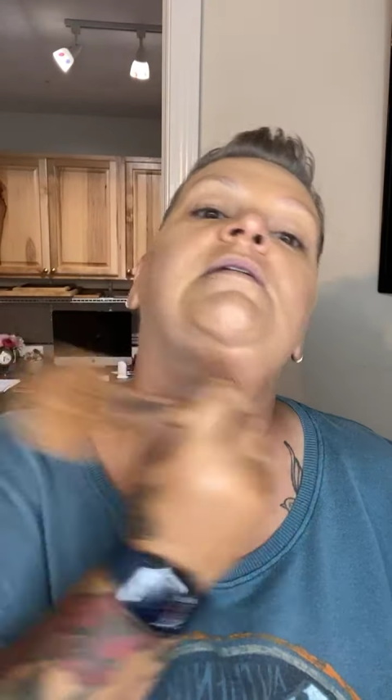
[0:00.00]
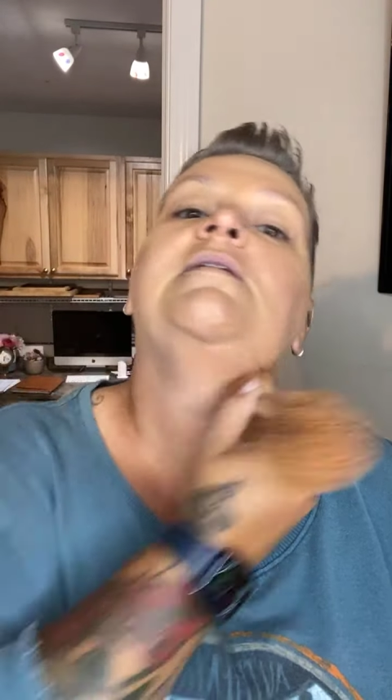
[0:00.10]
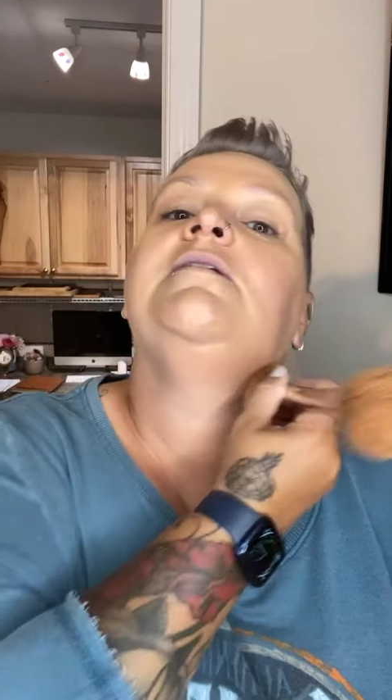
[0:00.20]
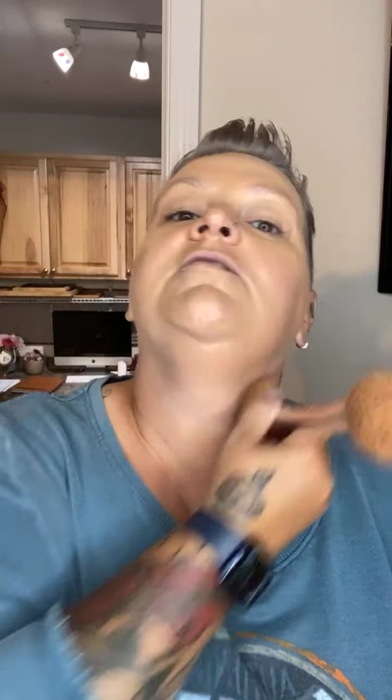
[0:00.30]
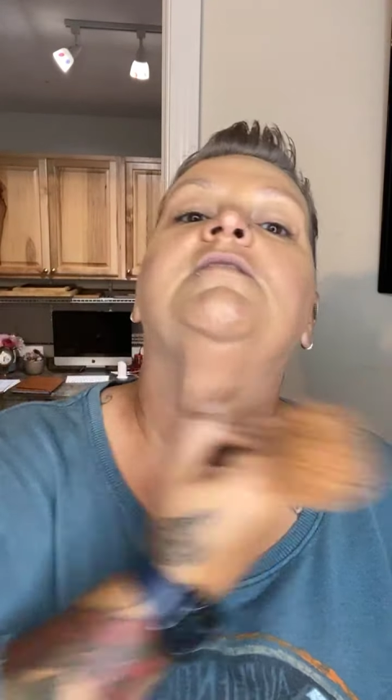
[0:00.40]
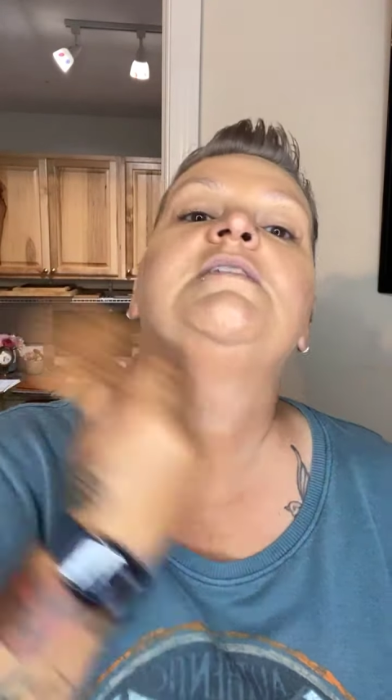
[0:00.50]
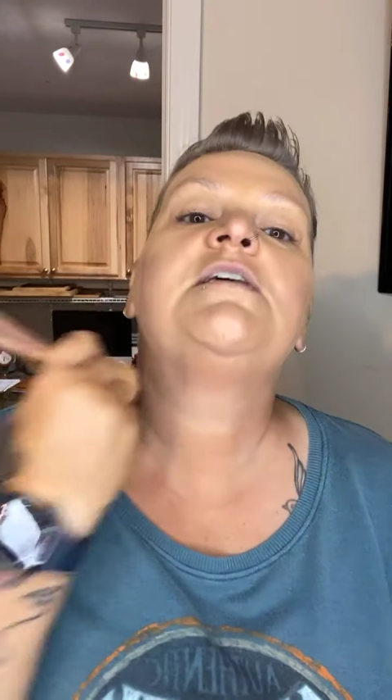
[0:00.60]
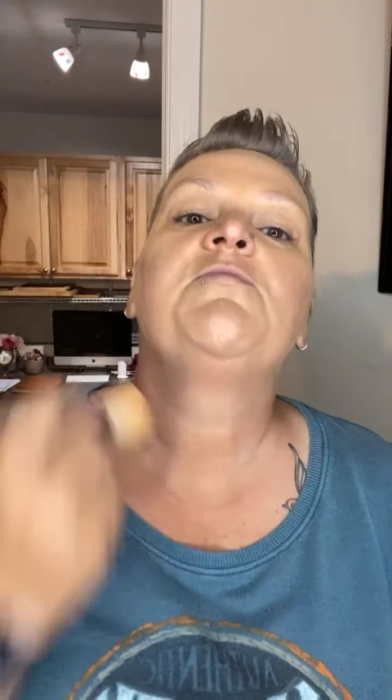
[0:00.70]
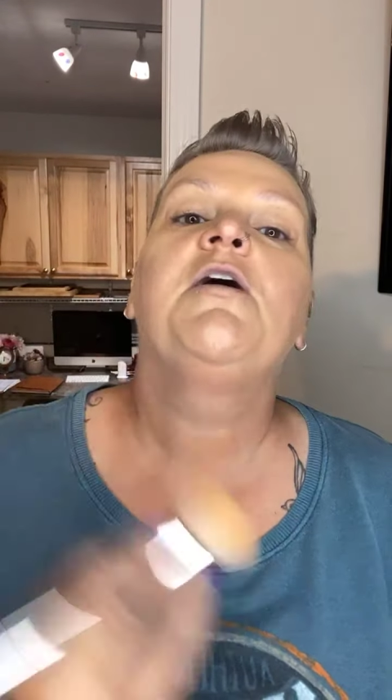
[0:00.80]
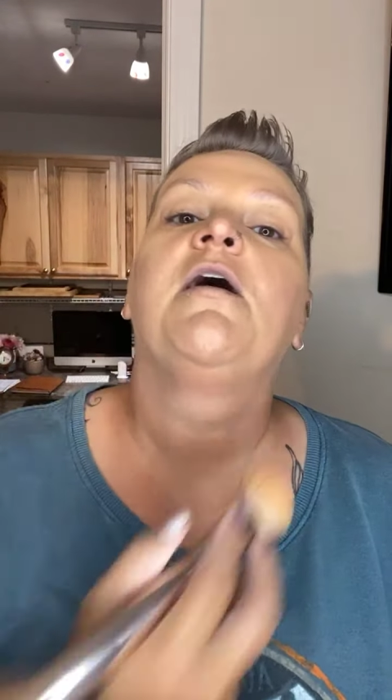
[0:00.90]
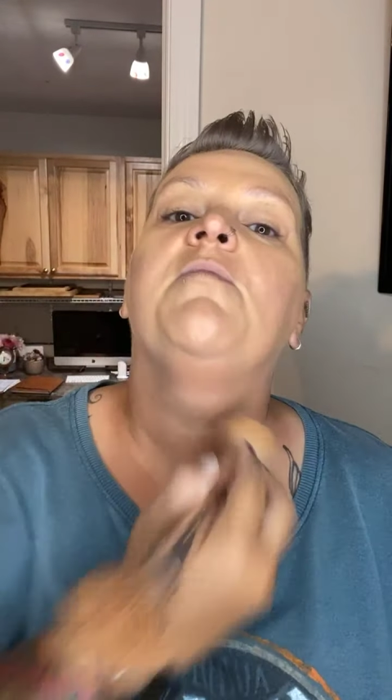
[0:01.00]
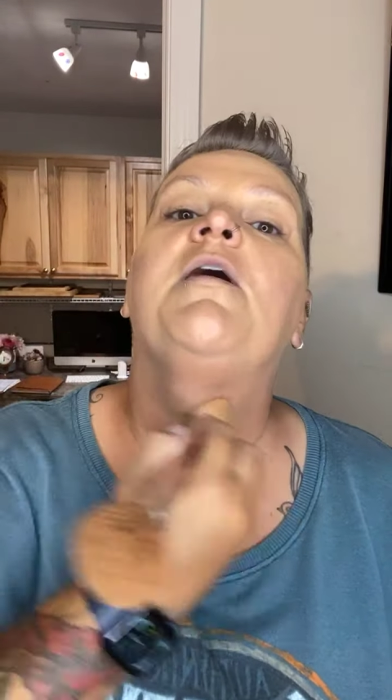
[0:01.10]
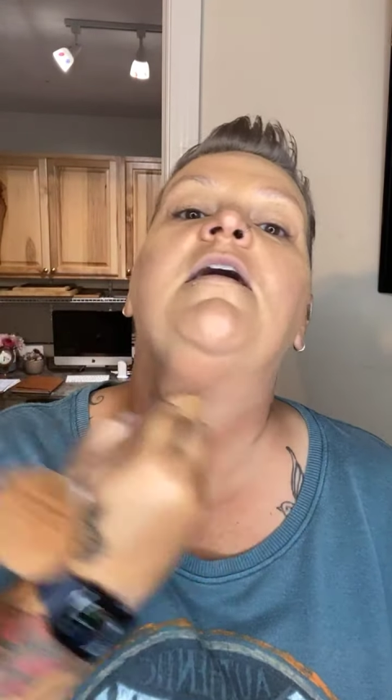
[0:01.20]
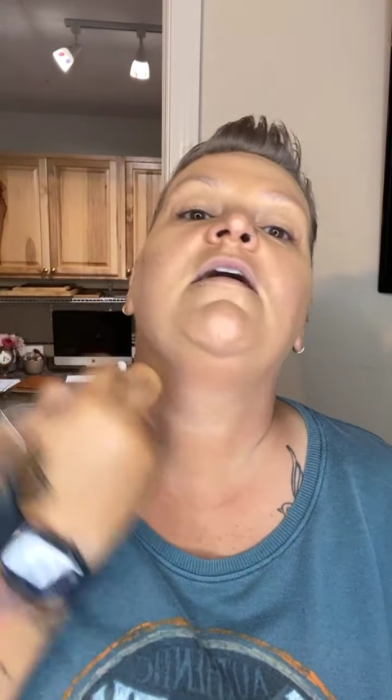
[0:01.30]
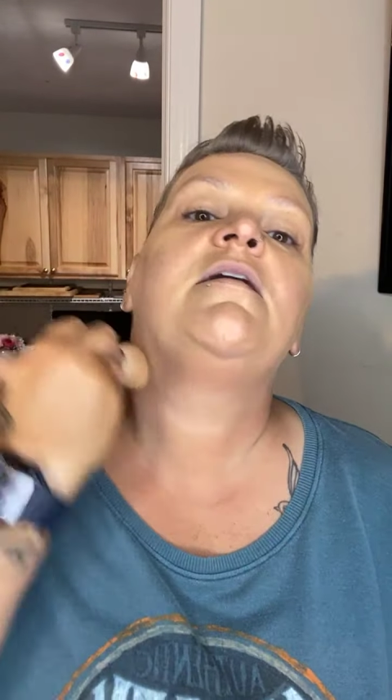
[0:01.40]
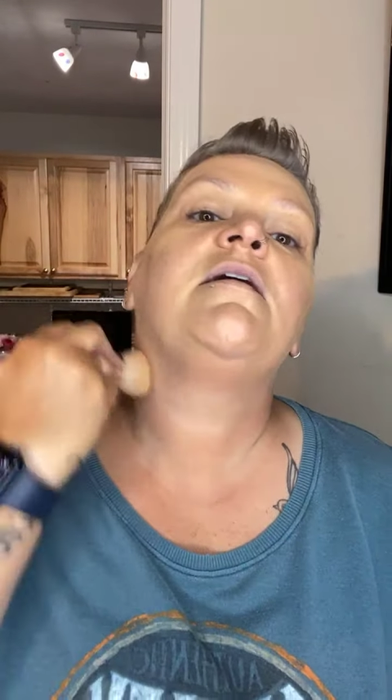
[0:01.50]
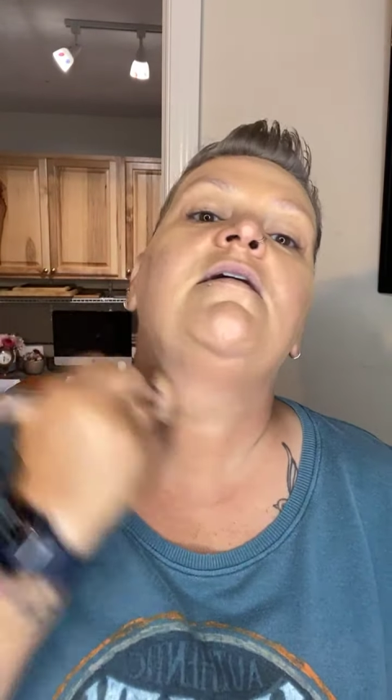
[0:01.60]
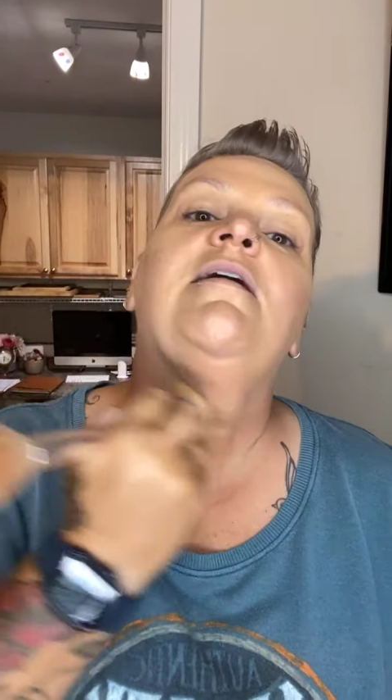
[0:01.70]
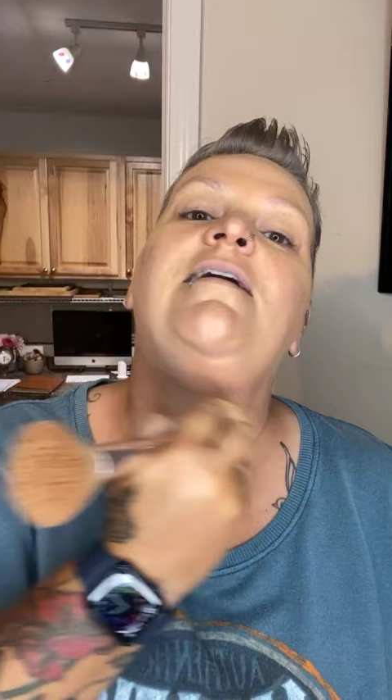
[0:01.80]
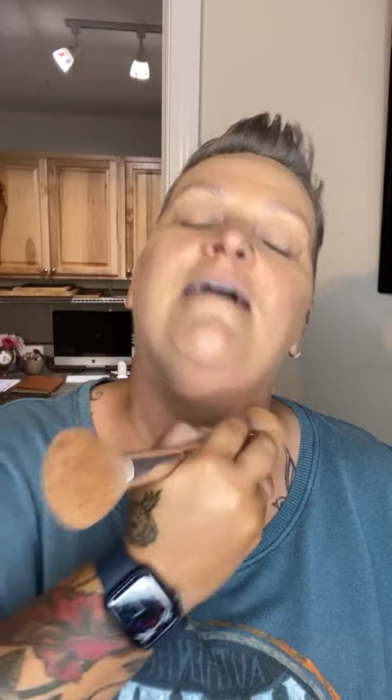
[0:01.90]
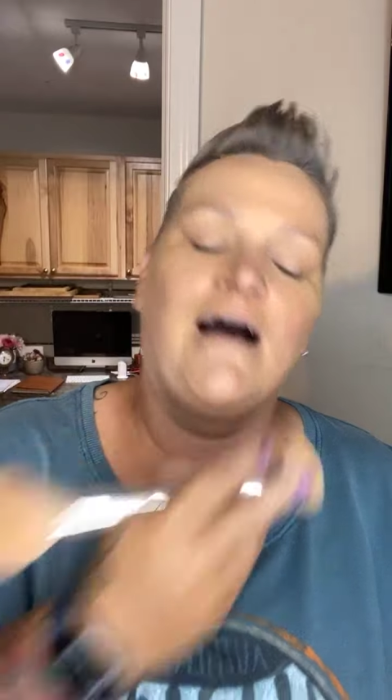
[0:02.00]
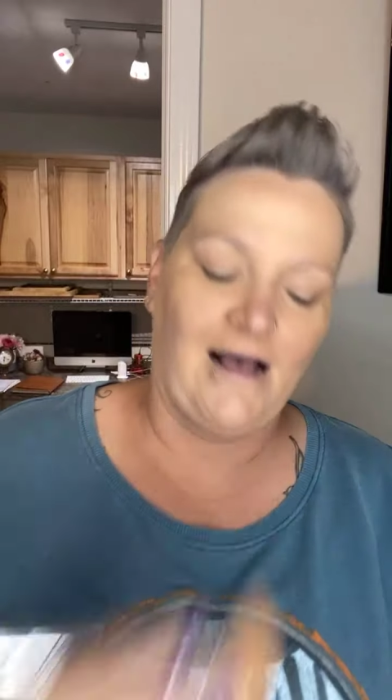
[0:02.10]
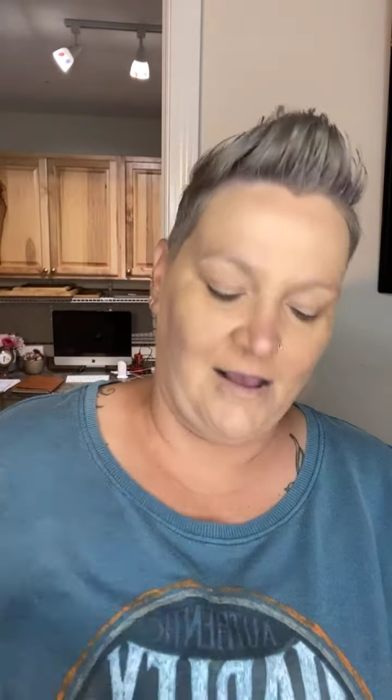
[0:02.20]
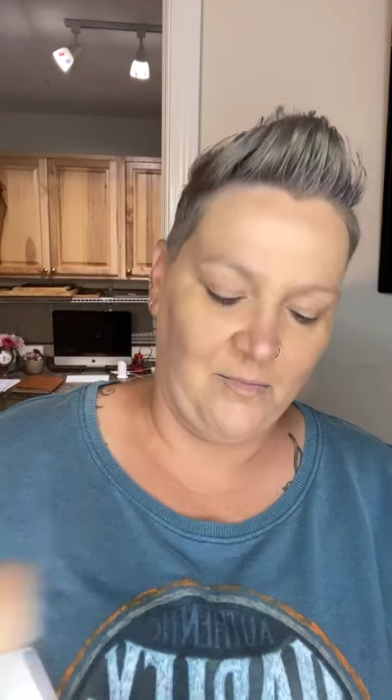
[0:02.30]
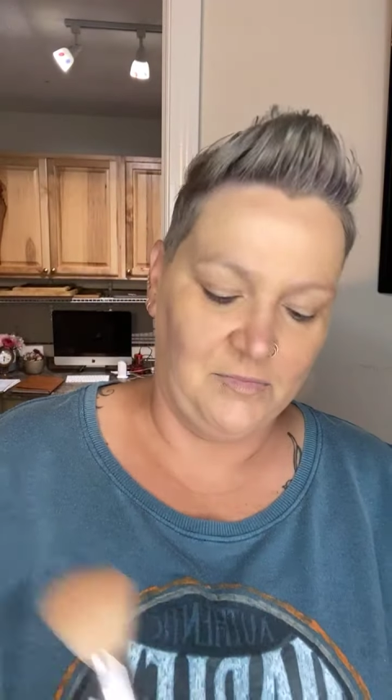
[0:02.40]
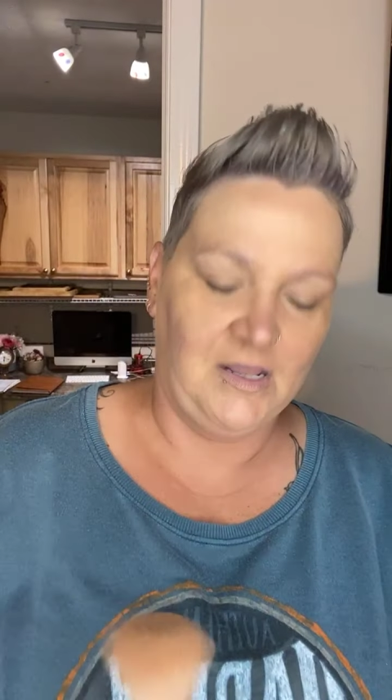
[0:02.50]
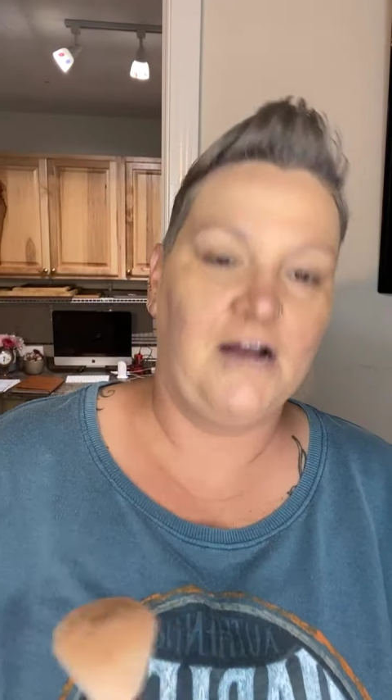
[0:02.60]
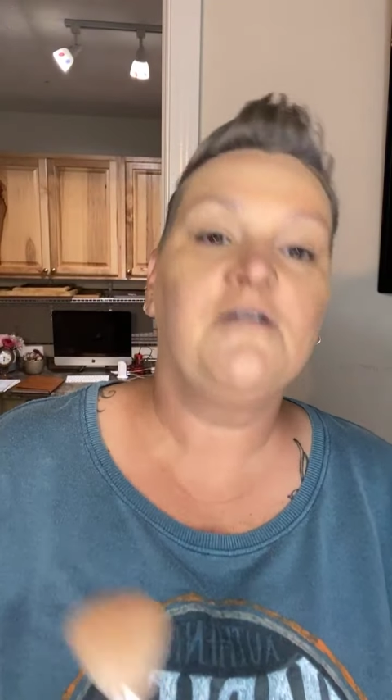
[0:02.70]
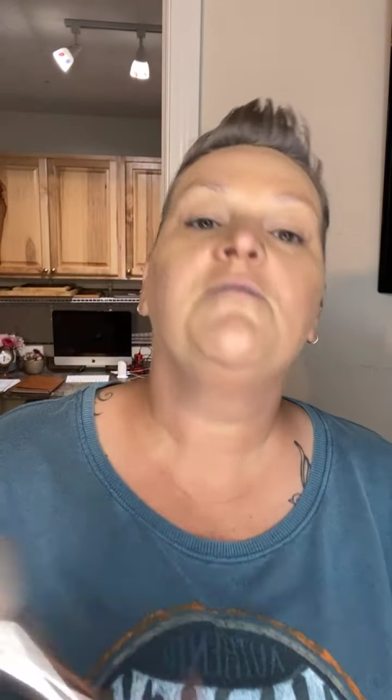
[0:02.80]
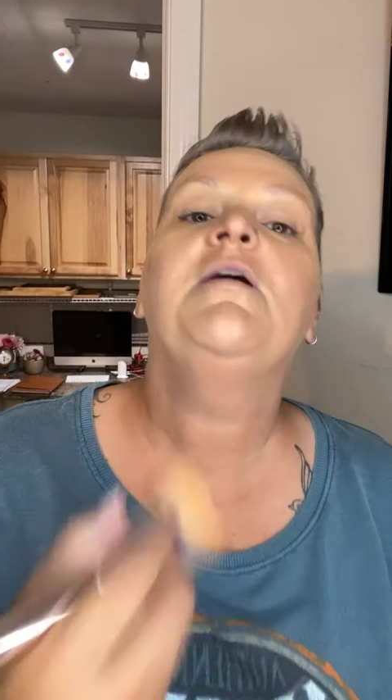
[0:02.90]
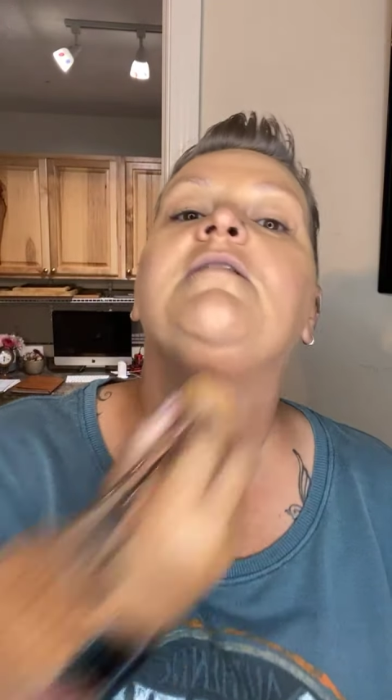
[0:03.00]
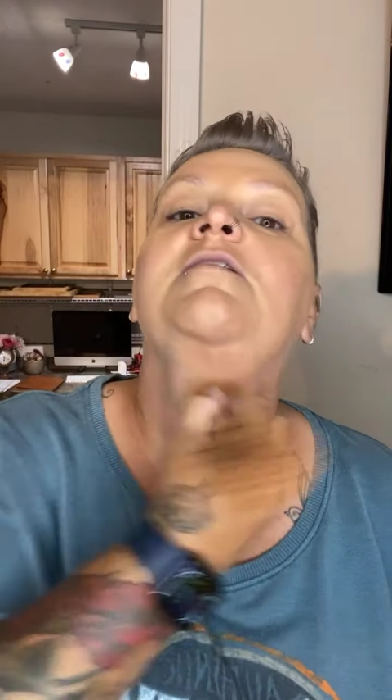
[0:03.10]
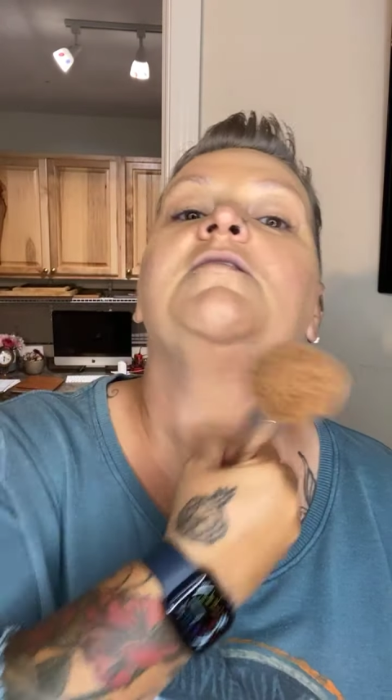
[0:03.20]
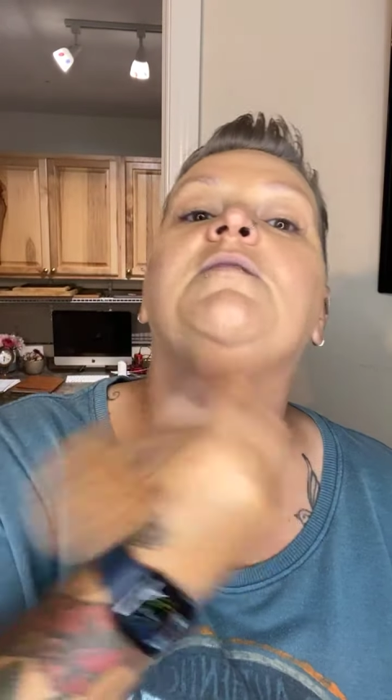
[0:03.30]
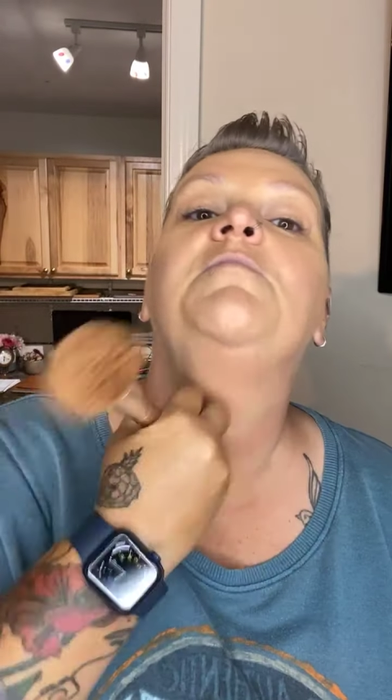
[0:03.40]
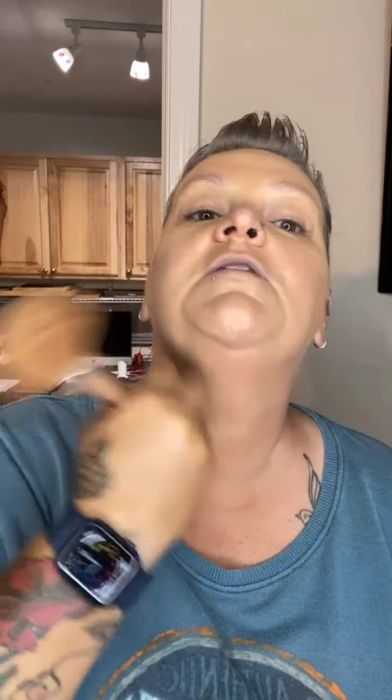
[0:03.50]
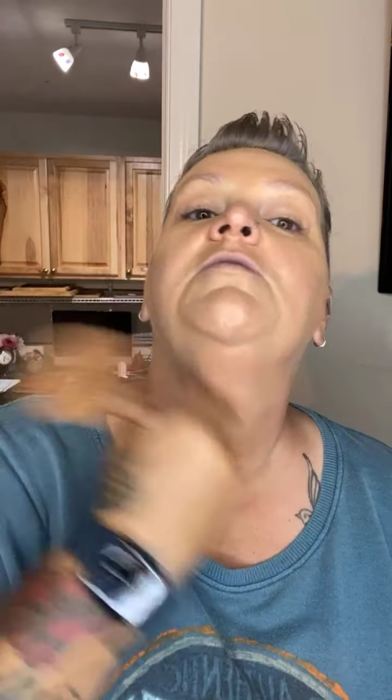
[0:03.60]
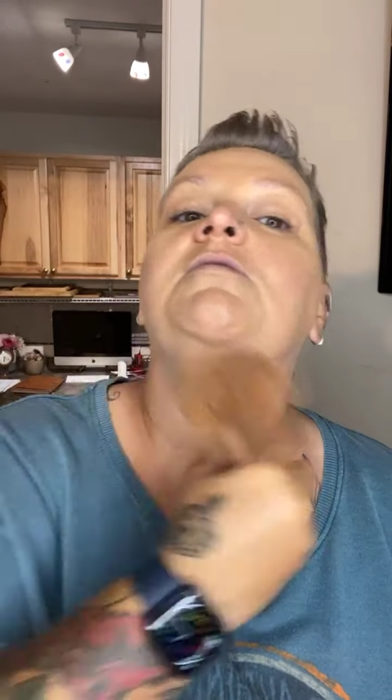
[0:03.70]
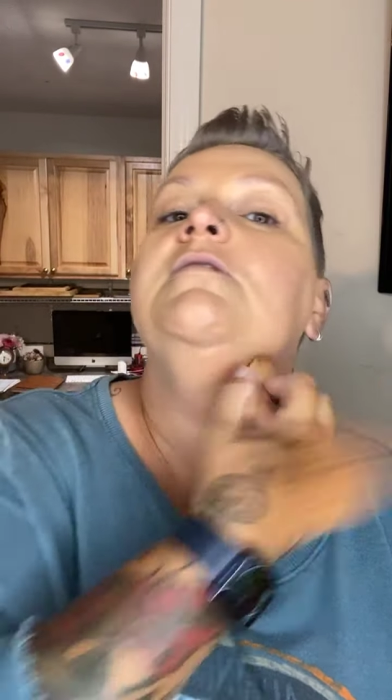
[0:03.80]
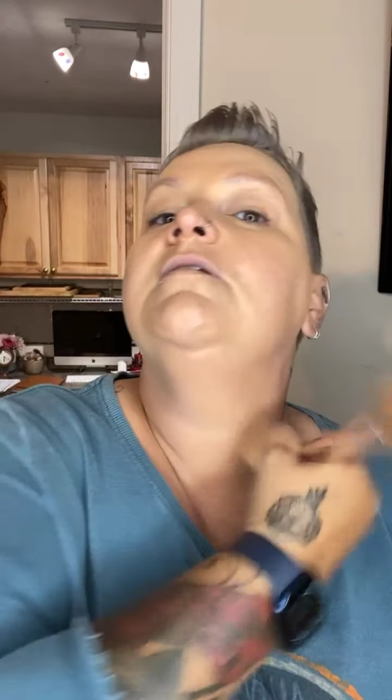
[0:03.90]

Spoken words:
You can see where I ride. I'm lighter right there in the middle.